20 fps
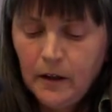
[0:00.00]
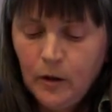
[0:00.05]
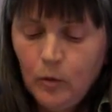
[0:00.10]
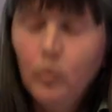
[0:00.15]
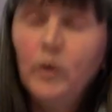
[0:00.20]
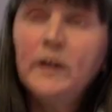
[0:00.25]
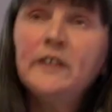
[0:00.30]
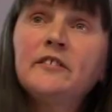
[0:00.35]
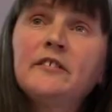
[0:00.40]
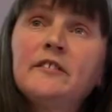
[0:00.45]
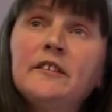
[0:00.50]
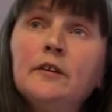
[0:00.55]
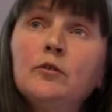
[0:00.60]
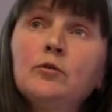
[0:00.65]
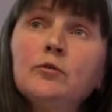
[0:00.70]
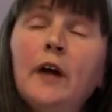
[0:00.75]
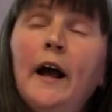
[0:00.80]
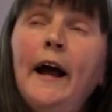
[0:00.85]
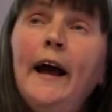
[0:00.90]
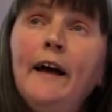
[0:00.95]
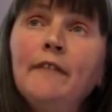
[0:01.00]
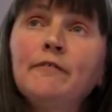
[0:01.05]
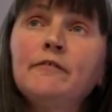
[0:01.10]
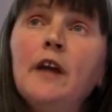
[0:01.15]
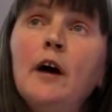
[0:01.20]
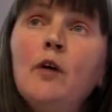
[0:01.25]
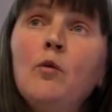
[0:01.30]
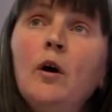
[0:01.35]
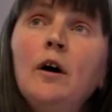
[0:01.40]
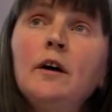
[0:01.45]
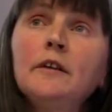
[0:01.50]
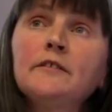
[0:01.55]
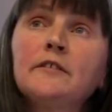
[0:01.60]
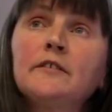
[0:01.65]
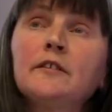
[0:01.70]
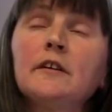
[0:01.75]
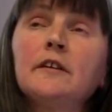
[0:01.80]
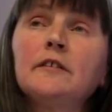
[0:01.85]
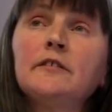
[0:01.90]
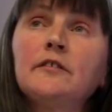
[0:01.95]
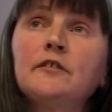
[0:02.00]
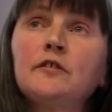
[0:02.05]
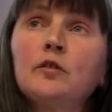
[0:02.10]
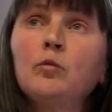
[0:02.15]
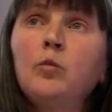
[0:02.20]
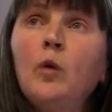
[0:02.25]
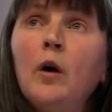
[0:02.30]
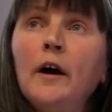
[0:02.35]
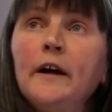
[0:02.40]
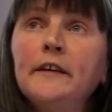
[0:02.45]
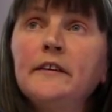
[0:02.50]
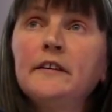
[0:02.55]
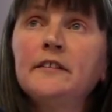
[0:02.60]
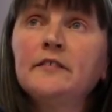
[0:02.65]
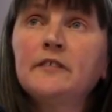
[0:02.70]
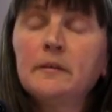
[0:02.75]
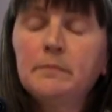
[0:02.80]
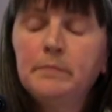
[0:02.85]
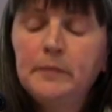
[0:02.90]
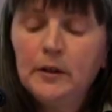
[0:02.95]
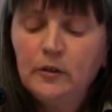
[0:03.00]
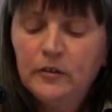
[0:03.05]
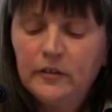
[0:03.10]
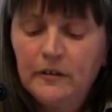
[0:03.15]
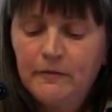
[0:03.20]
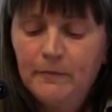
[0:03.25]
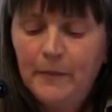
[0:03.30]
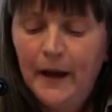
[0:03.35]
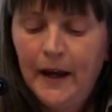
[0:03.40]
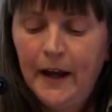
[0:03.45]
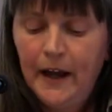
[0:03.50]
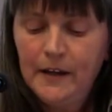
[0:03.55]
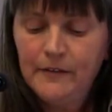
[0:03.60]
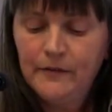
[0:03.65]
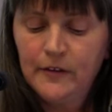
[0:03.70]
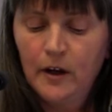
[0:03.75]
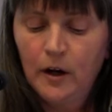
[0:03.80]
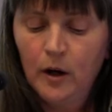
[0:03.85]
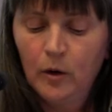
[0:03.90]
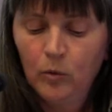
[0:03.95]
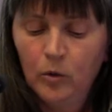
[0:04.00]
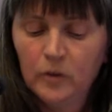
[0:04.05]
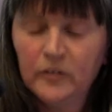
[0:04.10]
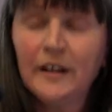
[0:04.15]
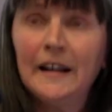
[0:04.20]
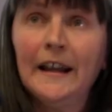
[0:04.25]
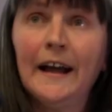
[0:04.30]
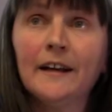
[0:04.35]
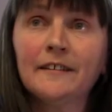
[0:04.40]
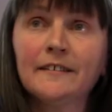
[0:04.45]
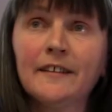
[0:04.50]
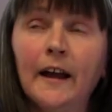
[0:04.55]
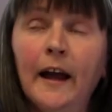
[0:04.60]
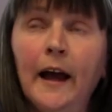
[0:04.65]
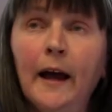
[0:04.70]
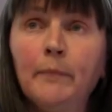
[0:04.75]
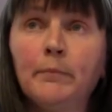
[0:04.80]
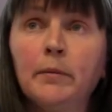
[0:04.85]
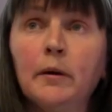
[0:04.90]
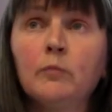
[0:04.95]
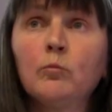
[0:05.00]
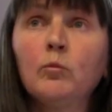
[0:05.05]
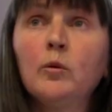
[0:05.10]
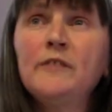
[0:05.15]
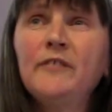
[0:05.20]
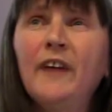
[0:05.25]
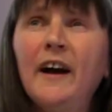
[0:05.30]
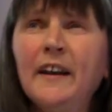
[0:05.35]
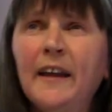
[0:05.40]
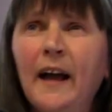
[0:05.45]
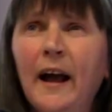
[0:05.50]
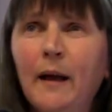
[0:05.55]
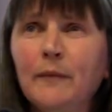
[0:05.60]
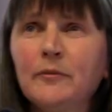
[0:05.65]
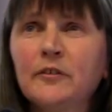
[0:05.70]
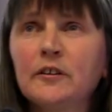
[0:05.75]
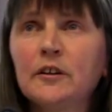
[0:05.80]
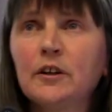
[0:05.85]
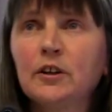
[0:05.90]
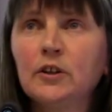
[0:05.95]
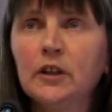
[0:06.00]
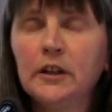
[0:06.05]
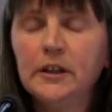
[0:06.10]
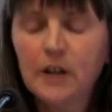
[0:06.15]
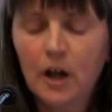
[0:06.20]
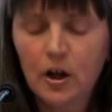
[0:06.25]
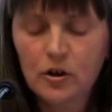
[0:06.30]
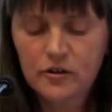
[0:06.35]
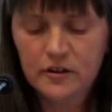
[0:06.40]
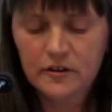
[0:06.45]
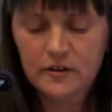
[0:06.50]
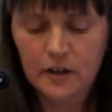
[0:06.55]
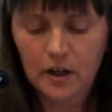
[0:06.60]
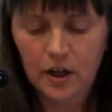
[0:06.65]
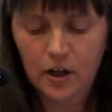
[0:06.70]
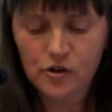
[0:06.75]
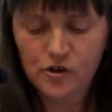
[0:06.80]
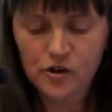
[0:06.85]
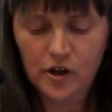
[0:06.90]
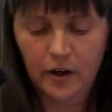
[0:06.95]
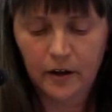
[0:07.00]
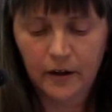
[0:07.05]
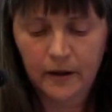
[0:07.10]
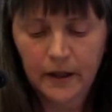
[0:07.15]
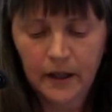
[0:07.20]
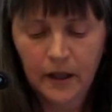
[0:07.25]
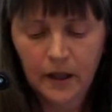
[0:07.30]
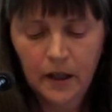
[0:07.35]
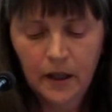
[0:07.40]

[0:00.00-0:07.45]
we still have no answers to why this abusive behaviour was allowed to happen. We've had absolutely no disclosure.